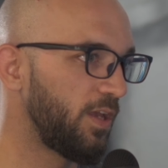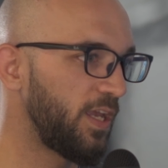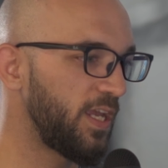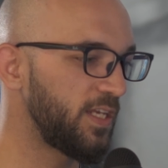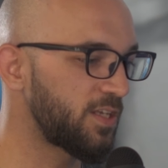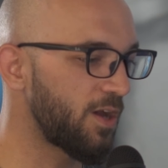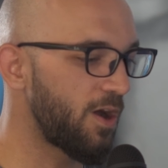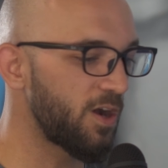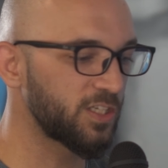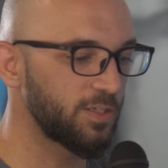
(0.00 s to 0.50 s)
He
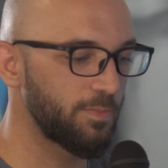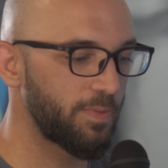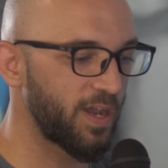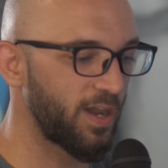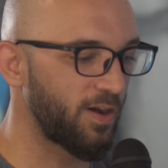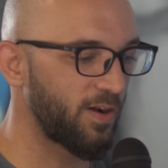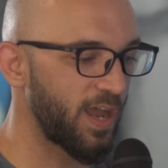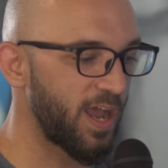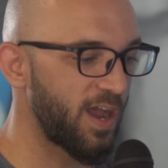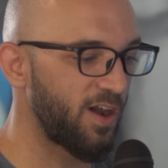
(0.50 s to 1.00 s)
talked
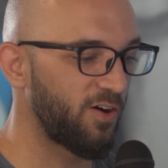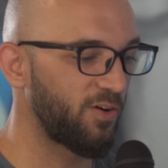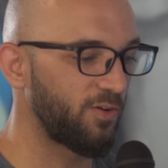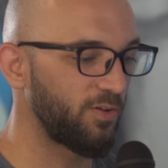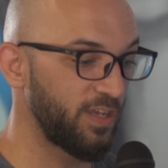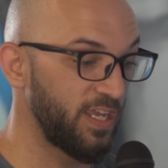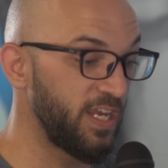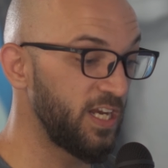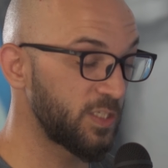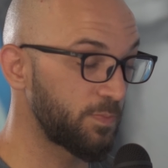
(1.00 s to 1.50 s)
about how
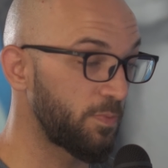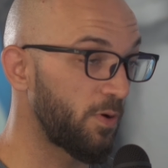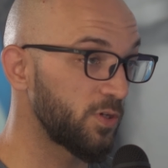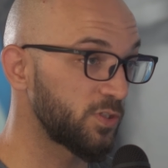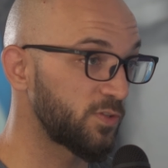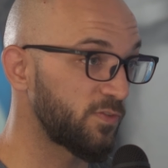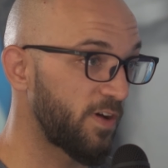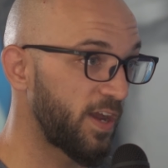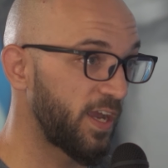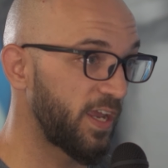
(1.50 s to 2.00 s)
in his
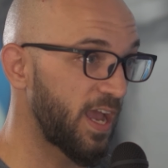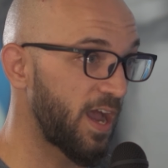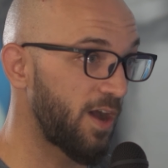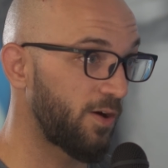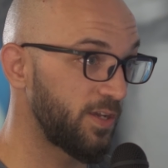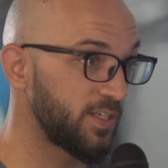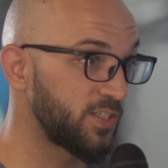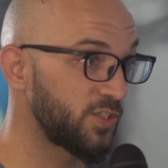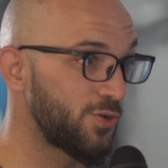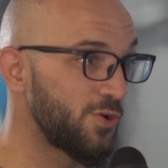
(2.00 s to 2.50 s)
post-fight, how
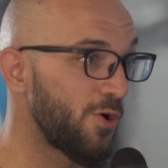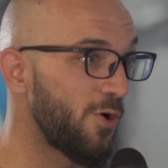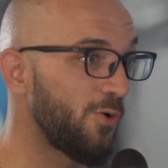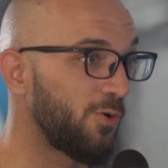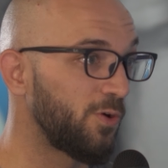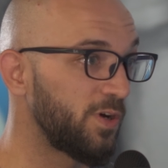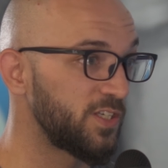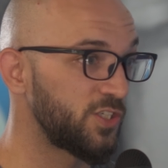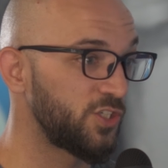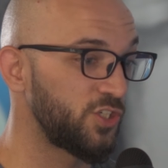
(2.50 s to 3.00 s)
his
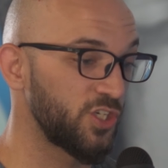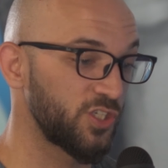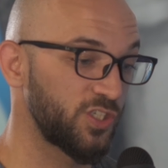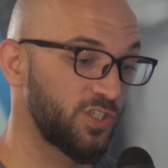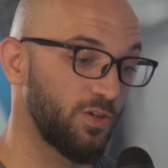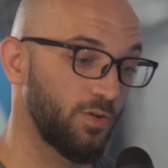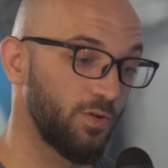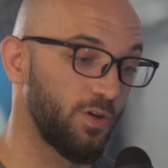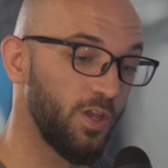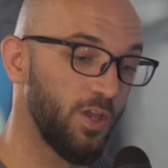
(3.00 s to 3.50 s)
goal is just
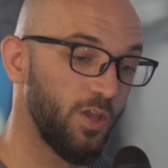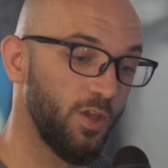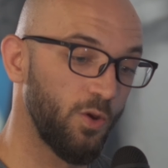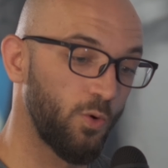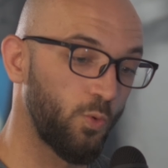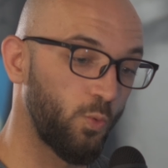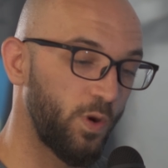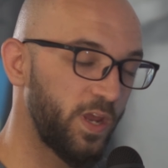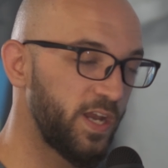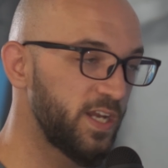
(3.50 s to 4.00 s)
to
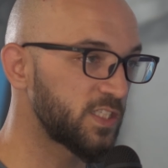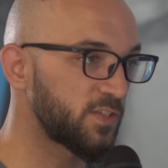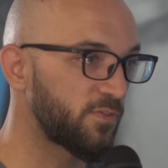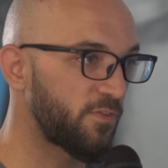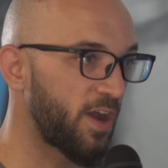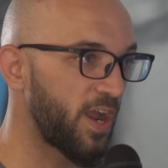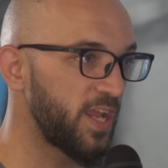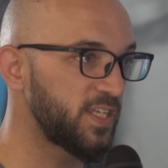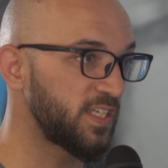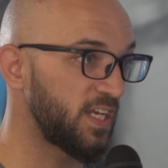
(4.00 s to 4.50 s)
win his
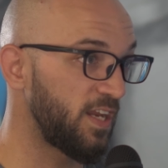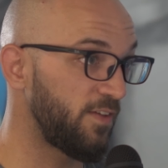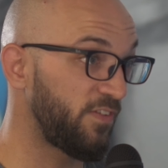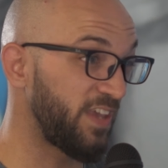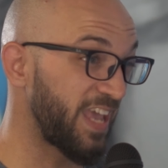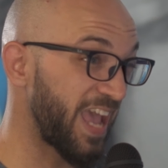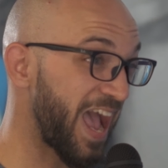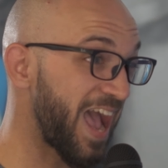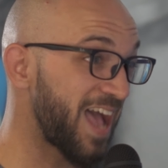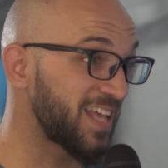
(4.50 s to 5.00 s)
fights. And if he
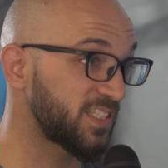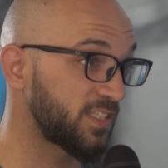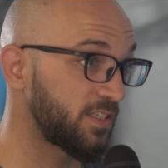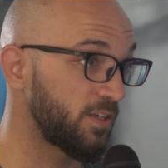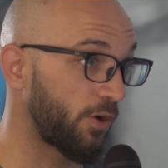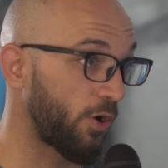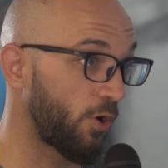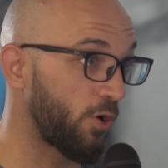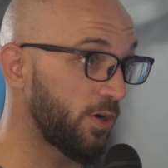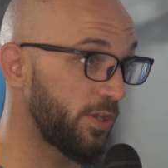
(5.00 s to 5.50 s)
has
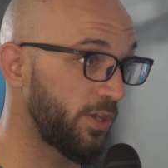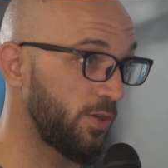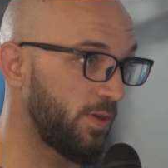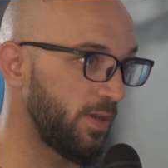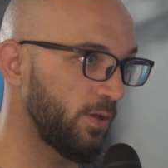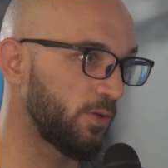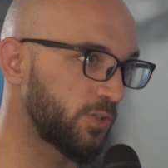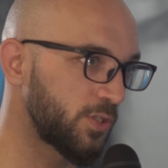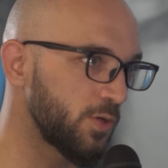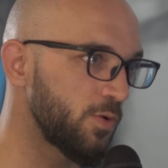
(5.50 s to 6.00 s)
to hurt you,
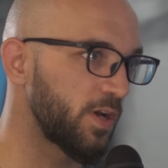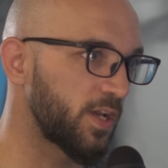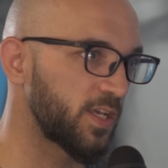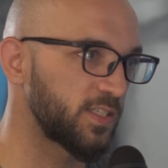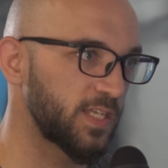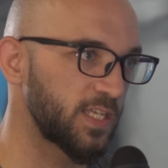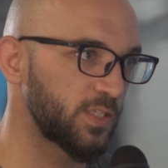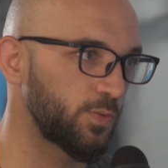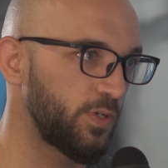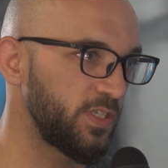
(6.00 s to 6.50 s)
he'll do it because
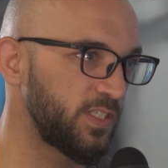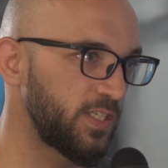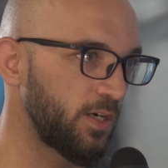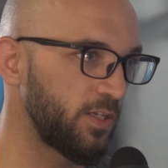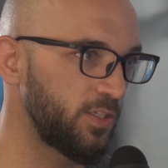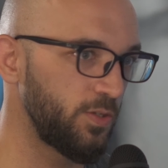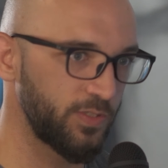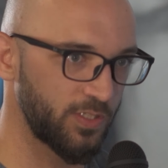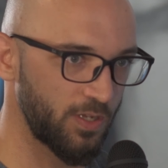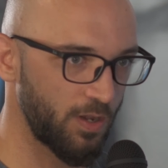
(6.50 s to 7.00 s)
that's what he's there to
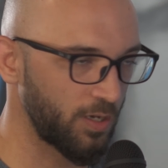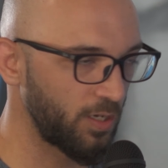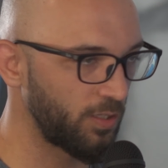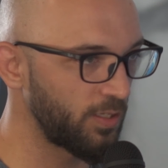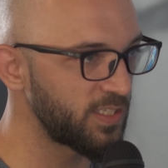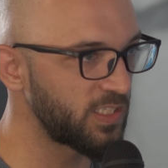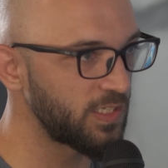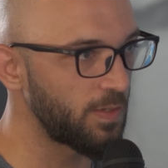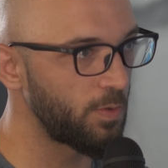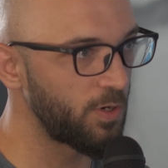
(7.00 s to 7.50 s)
do. He's not going to
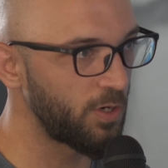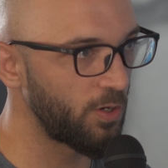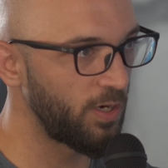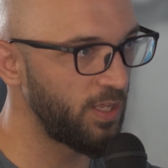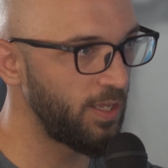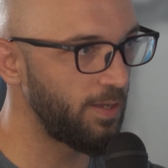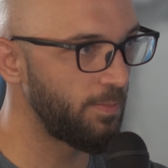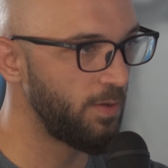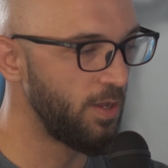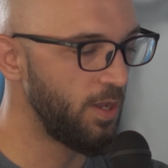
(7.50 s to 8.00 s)
let someone hurt
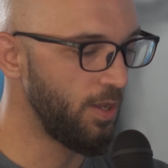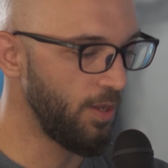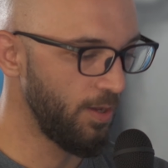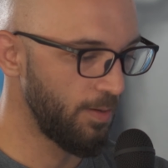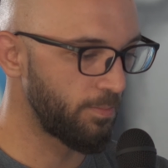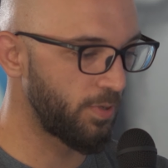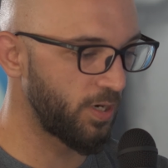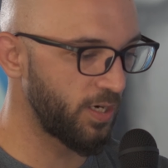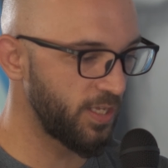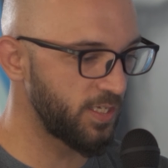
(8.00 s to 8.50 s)
him.
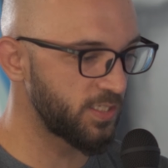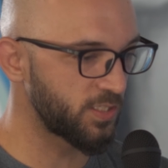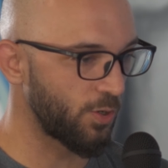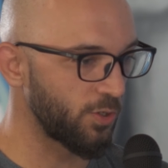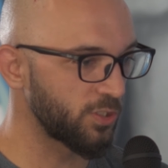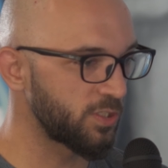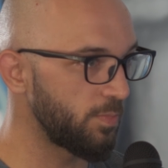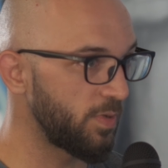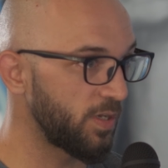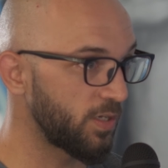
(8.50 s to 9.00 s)
But his
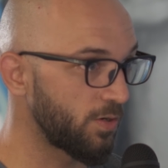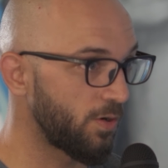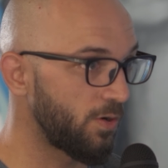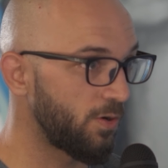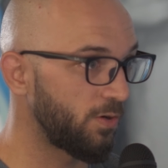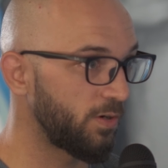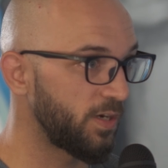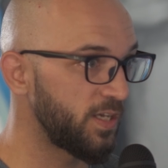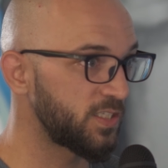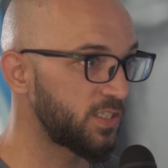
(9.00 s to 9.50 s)
ultimate
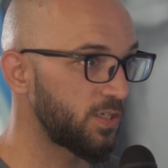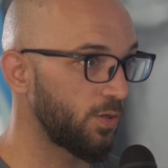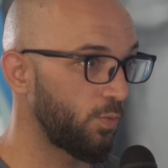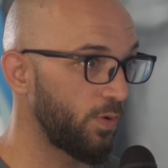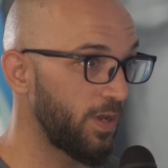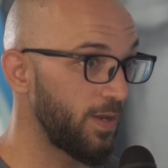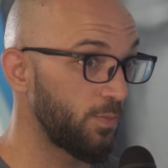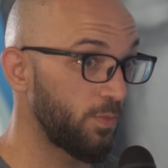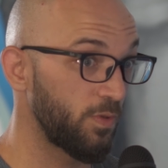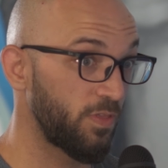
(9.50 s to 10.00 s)
goal is to
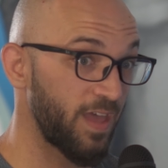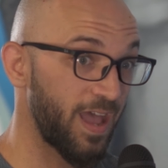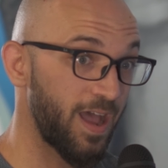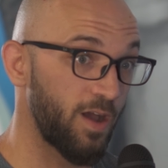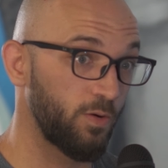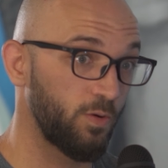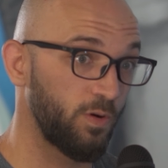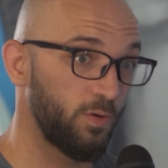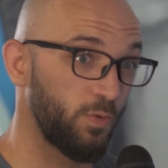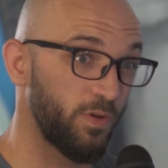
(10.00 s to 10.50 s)
win with
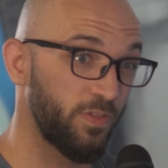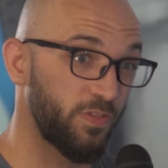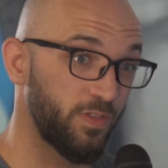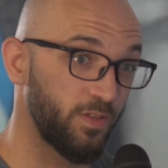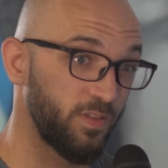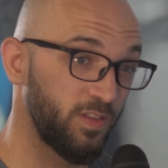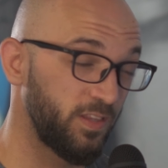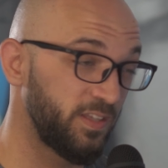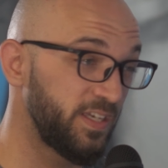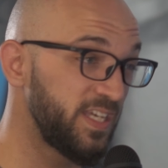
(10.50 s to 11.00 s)

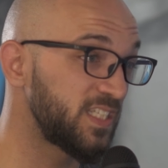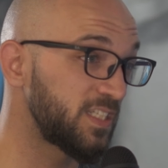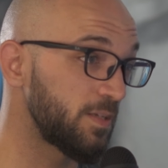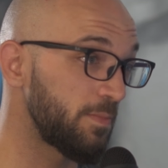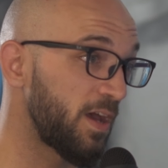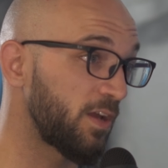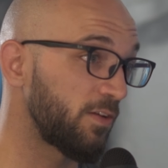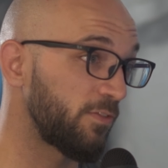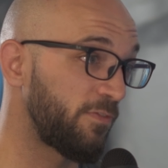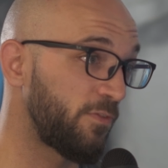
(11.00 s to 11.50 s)
the least
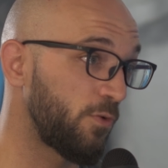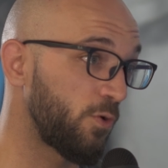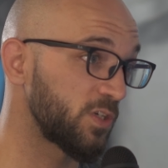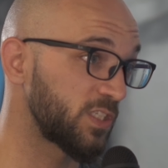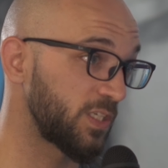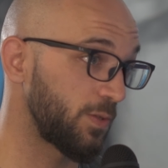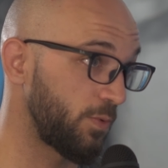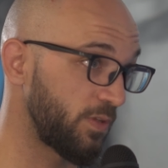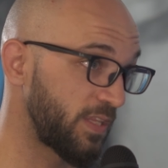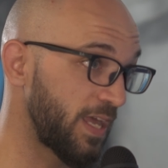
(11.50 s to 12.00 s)
amount of
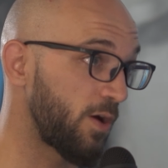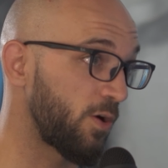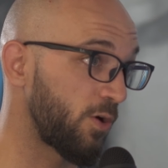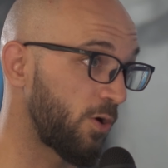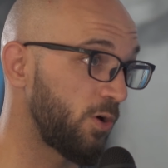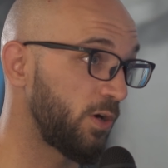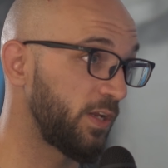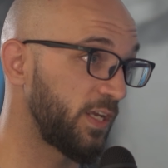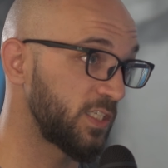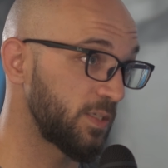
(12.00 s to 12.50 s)
force and without
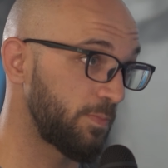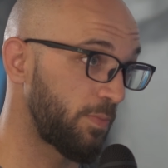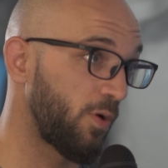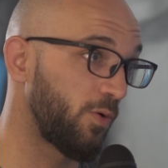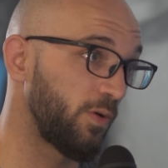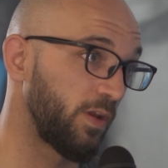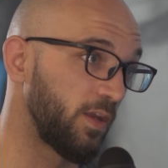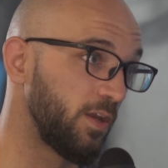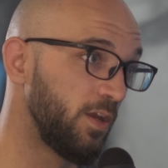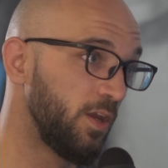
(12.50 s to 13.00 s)
hurting his
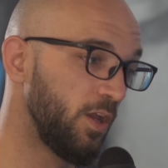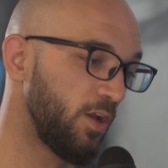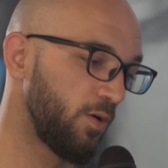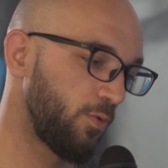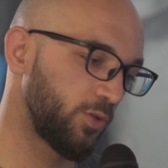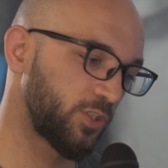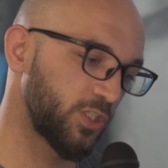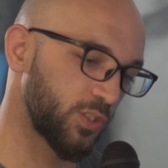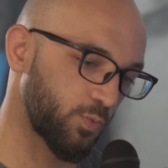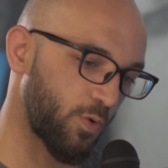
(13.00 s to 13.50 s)
opponent,
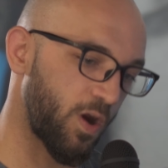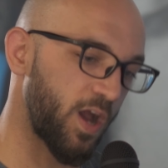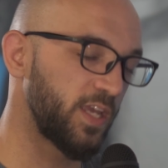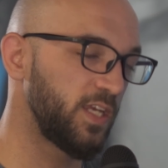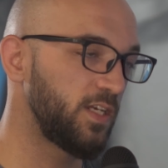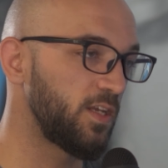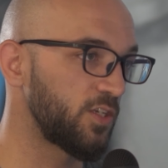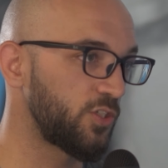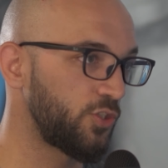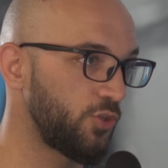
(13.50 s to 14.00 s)
which is why
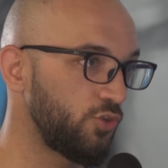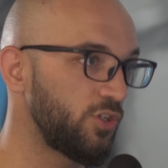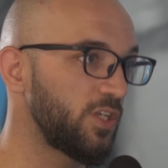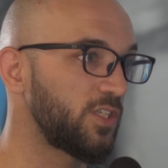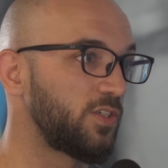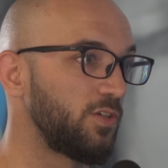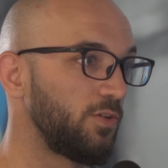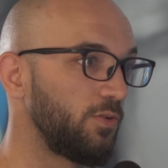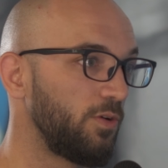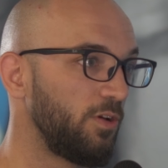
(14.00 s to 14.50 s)
he does
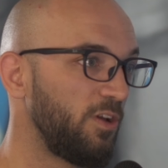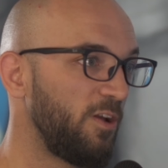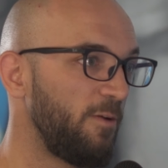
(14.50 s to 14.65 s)
jiu-jitsu.